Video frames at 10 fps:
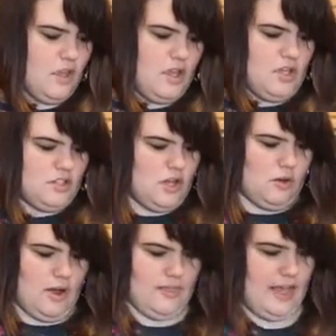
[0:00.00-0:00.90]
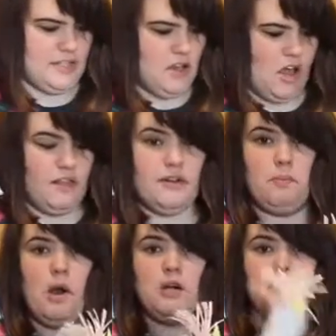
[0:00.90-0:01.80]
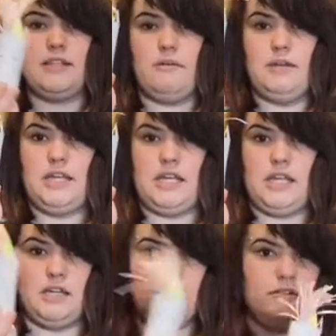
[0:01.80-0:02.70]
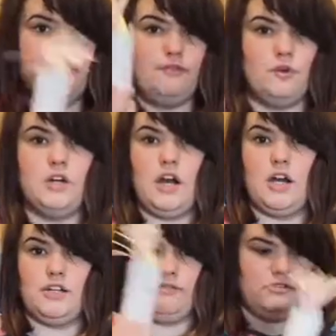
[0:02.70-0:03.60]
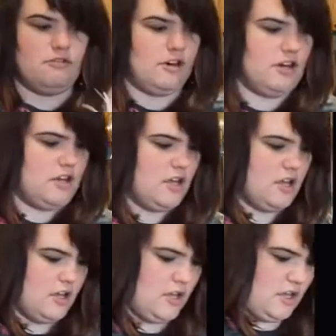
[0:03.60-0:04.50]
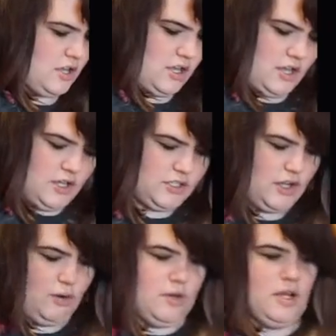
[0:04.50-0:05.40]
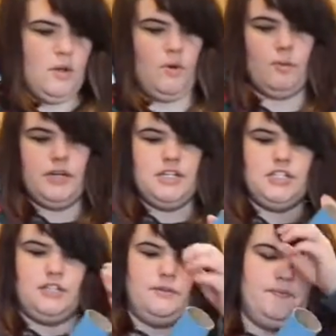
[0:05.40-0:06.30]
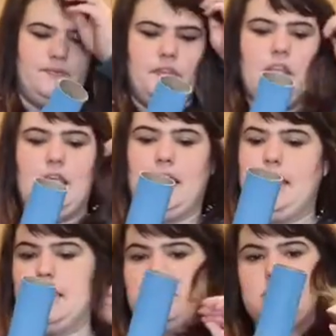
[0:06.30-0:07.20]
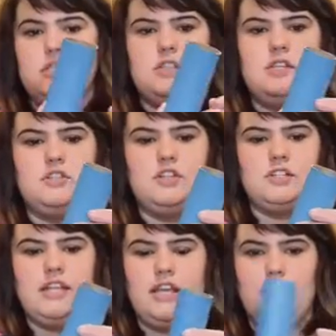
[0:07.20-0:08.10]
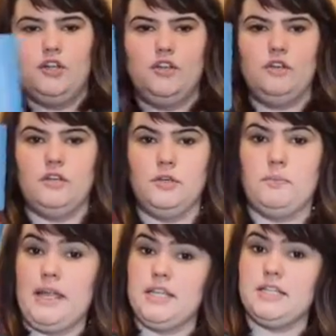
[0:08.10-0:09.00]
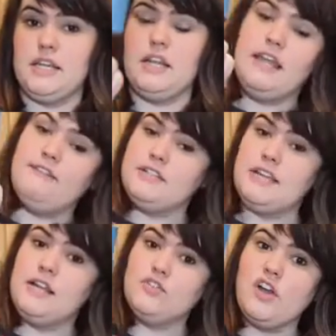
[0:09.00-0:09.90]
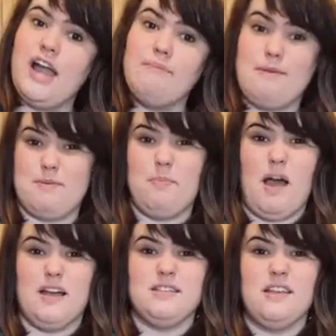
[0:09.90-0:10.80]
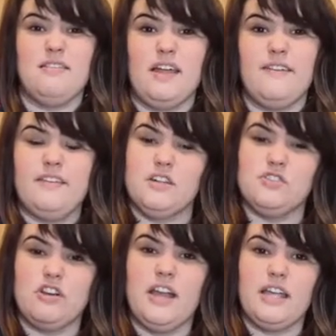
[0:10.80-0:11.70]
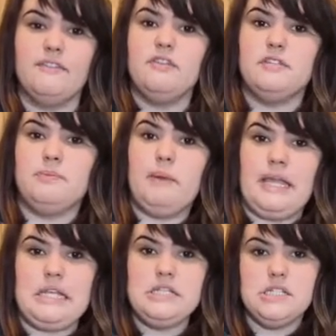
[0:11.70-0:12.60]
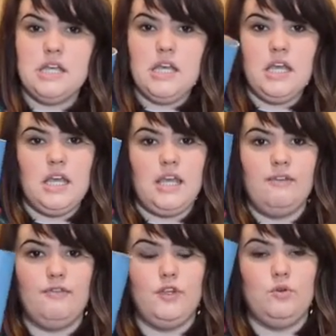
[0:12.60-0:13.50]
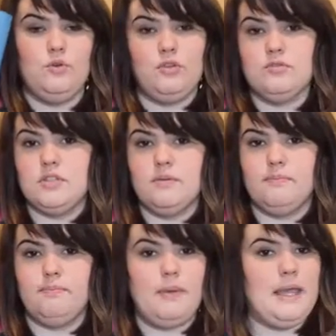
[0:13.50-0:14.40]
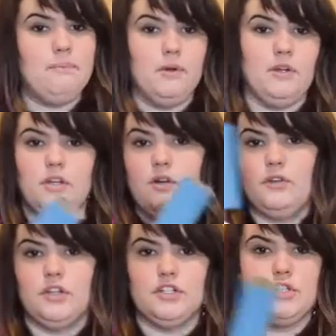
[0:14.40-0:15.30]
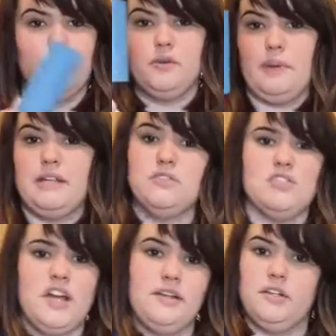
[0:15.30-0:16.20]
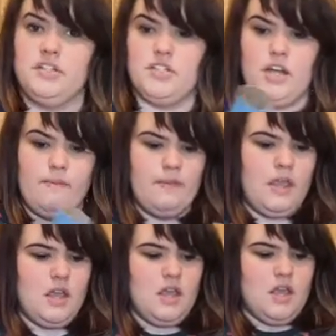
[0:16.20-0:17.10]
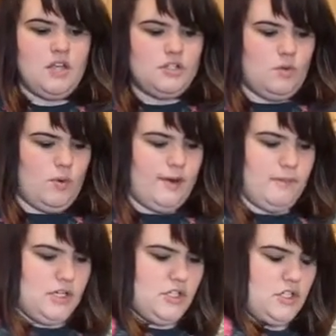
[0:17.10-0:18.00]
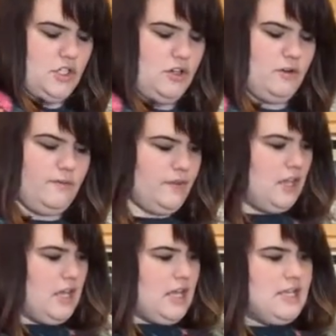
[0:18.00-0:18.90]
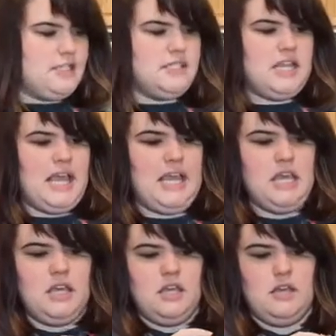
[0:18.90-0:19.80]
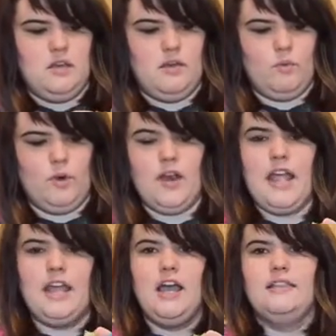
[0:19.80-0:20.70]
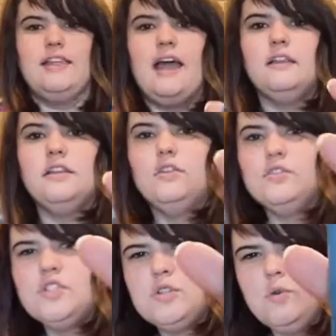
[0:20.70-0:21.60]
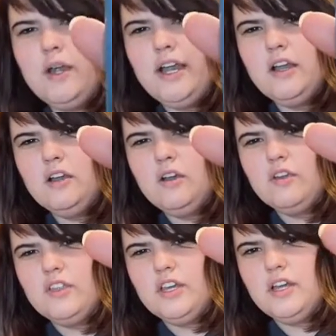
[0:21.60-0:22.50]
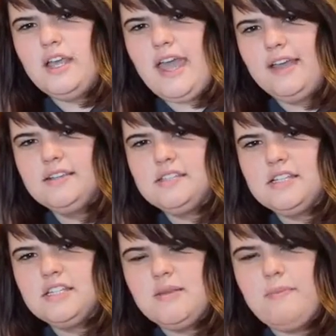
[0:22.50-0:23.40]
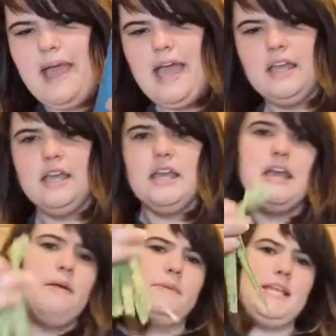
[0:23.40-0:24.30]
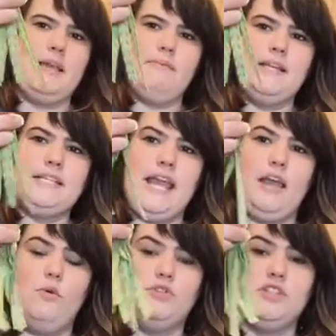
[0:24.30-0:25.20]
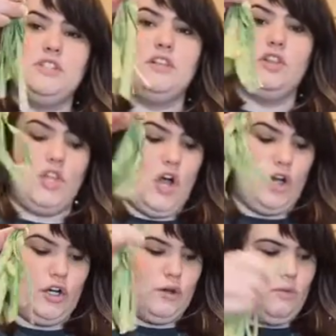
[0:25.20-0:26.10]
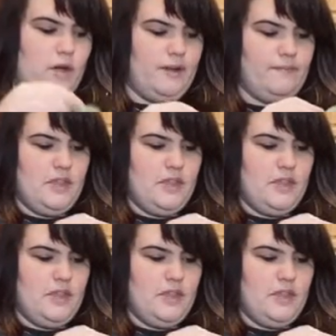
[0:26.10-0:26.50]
so that's all of our parts that we need for our unicorn. So what we're gonna do is, so you're gonna take your painted, if it's not dry, maybe pause it and let it finish drying if you did paint. If you use the paper, you know, you're good to go, or your paint's dry, good to go. So what I'm gonna do is take where I cut that little square or the X into the back, I'm gonna take my tail, which is the longer one,